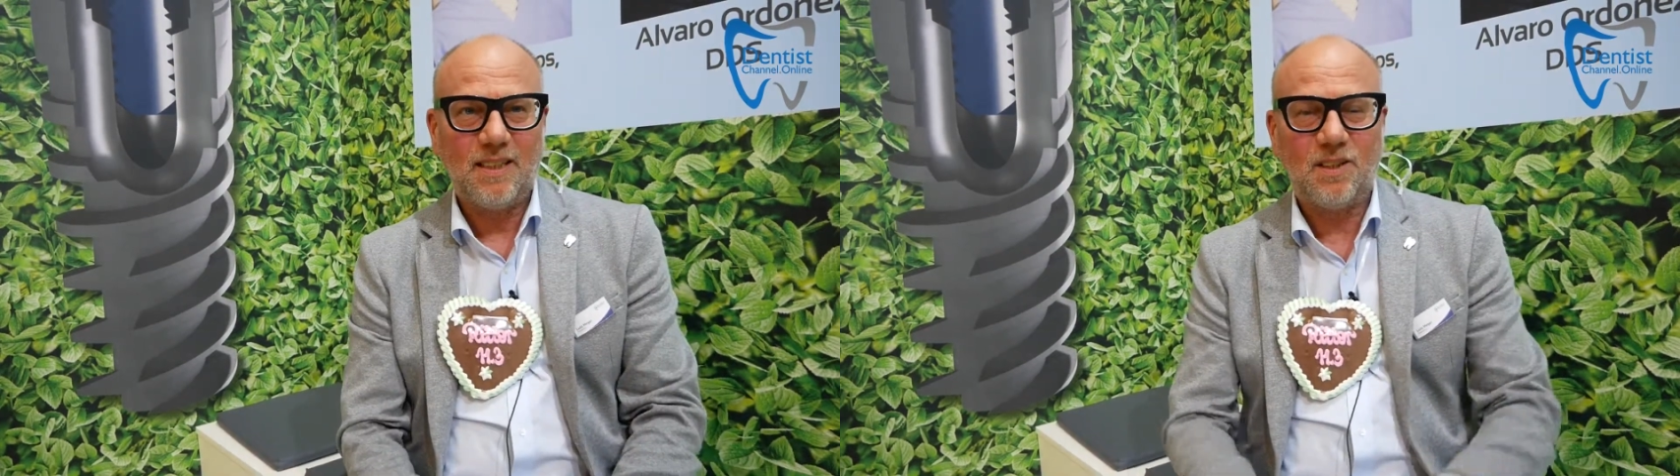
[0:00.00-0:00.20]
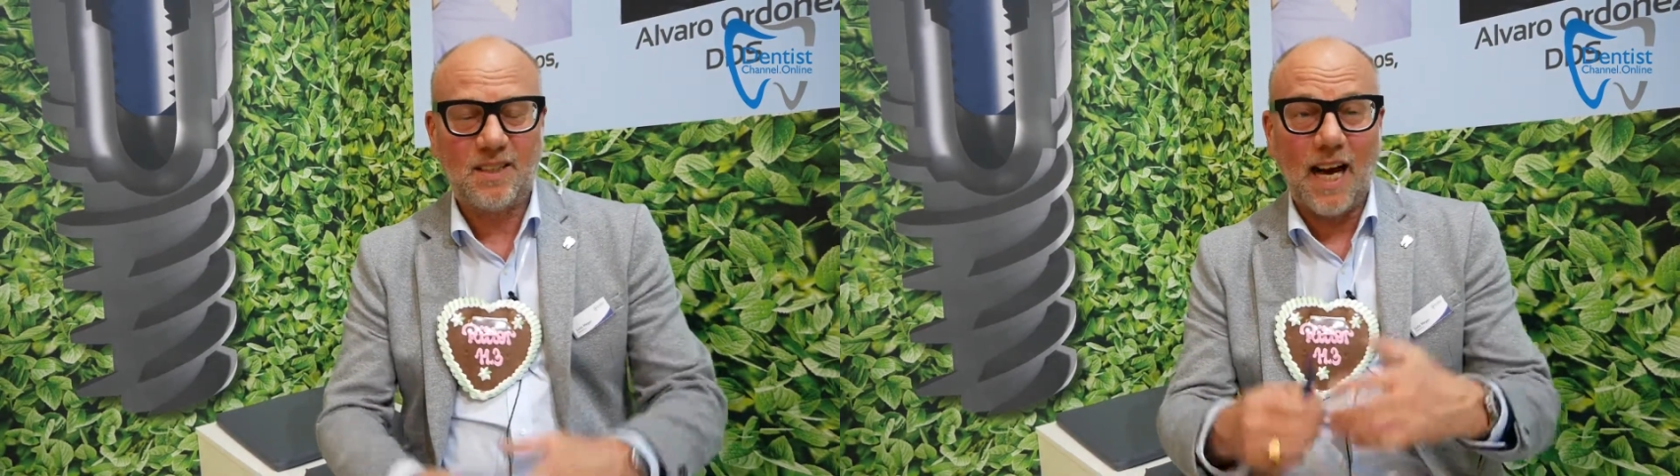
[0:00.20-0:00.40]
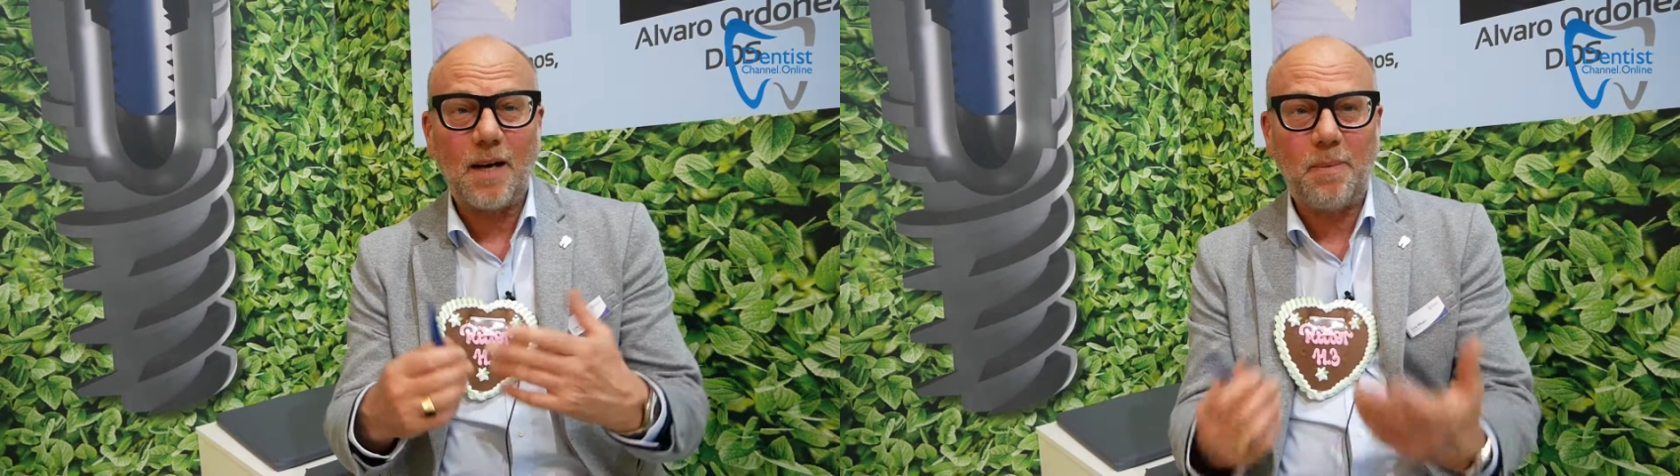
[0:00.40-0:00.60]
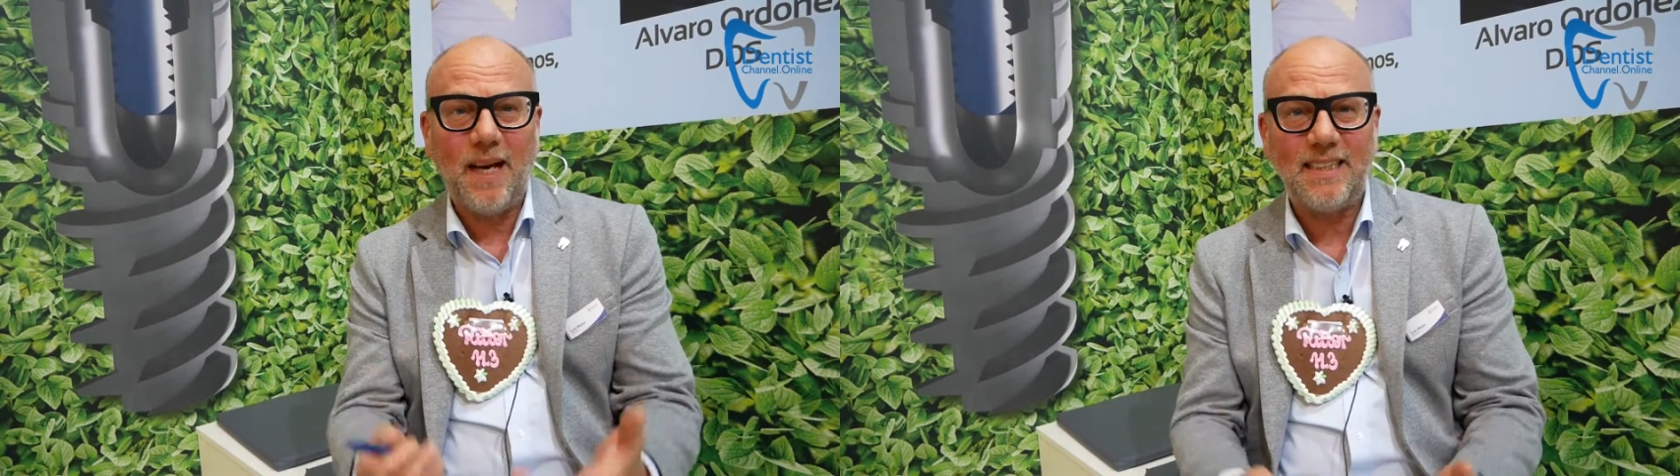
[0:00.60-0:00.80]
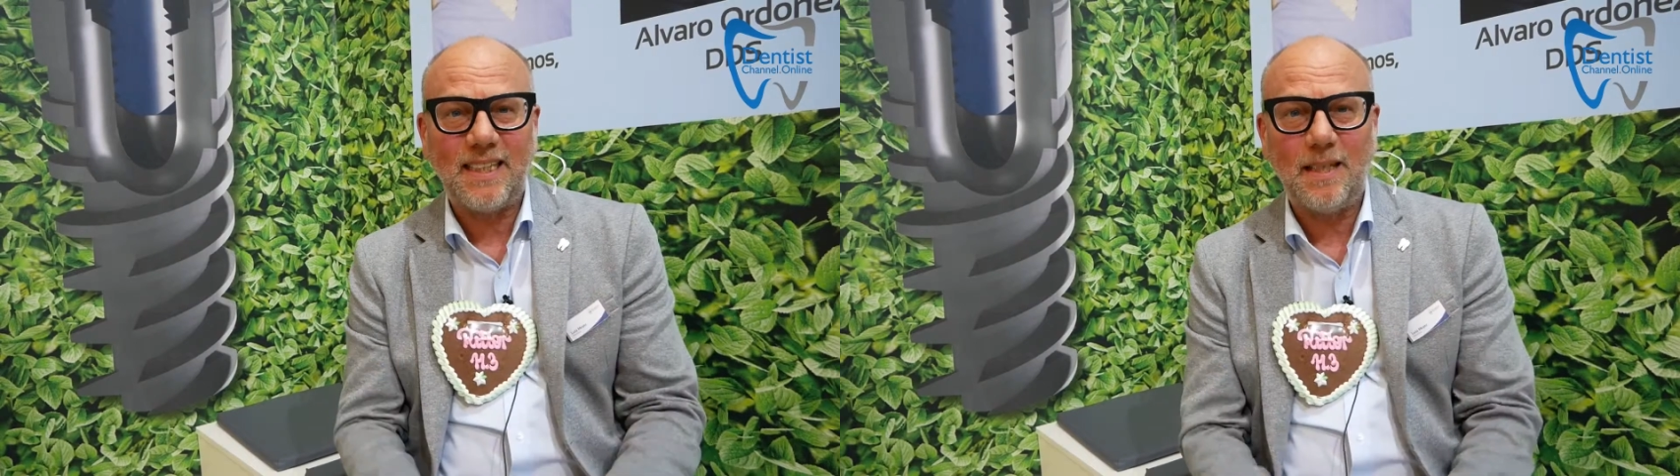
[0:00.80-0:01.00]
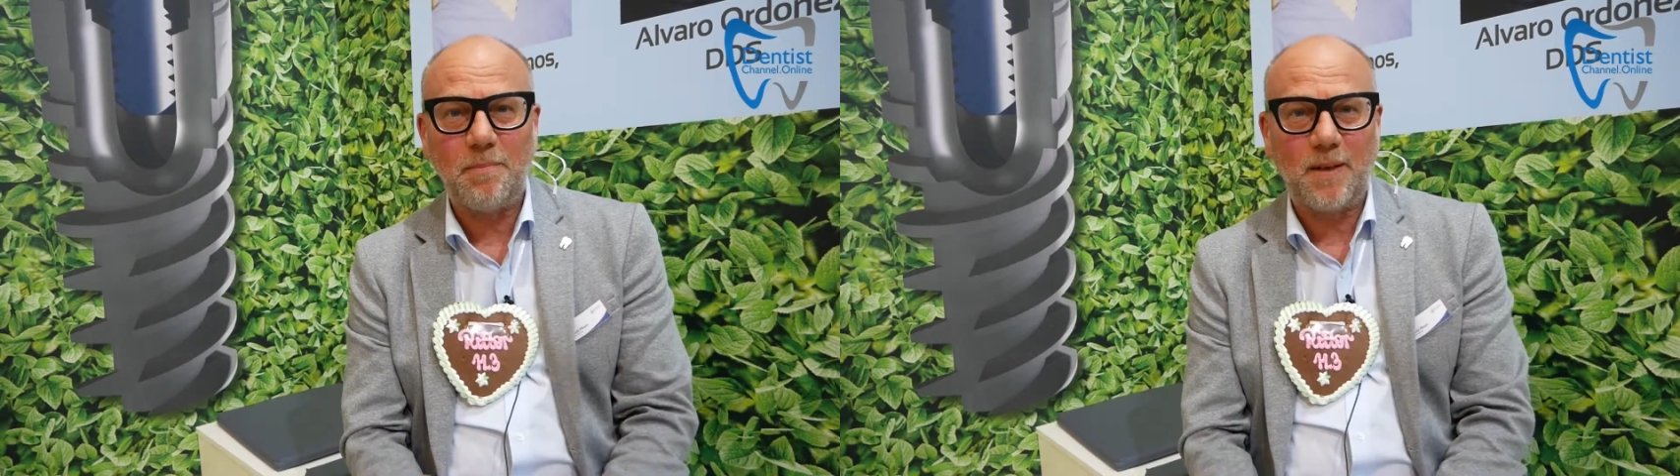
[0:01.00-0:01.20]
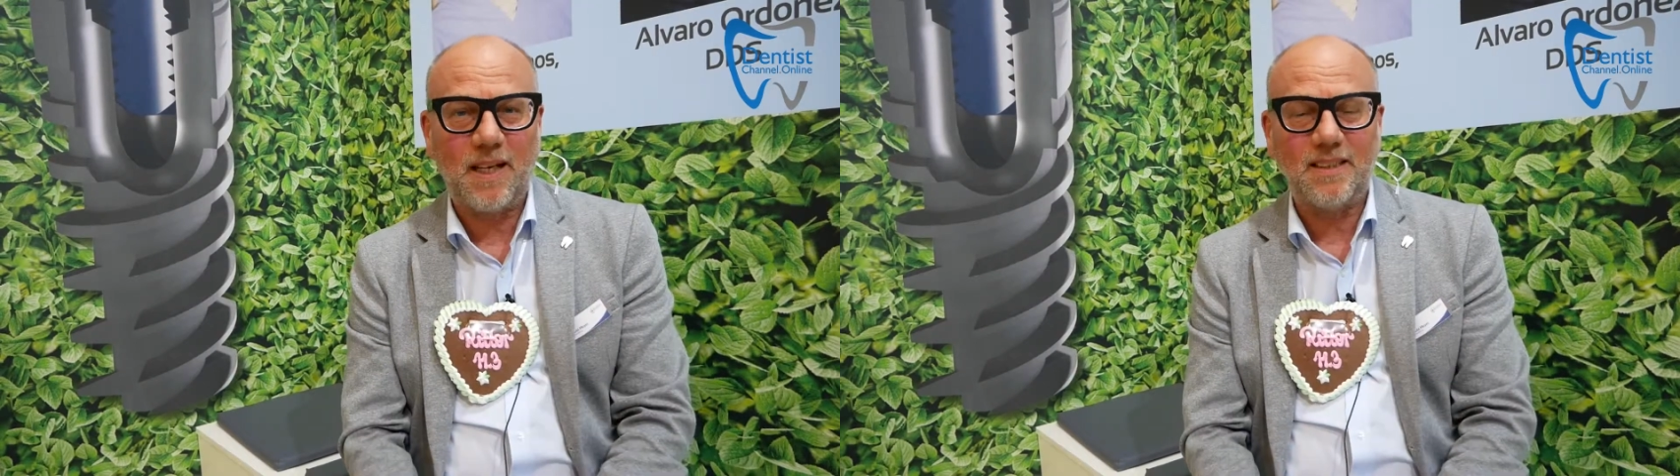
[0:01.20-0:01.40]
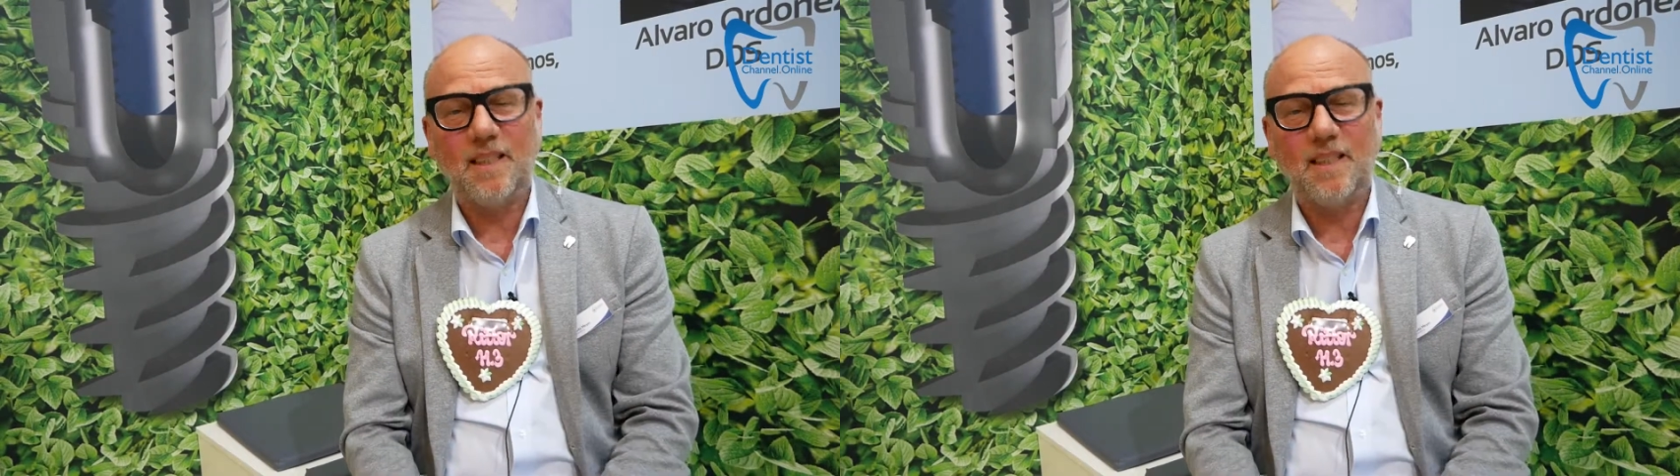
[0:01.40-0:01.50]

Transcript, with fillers: To start placing implants.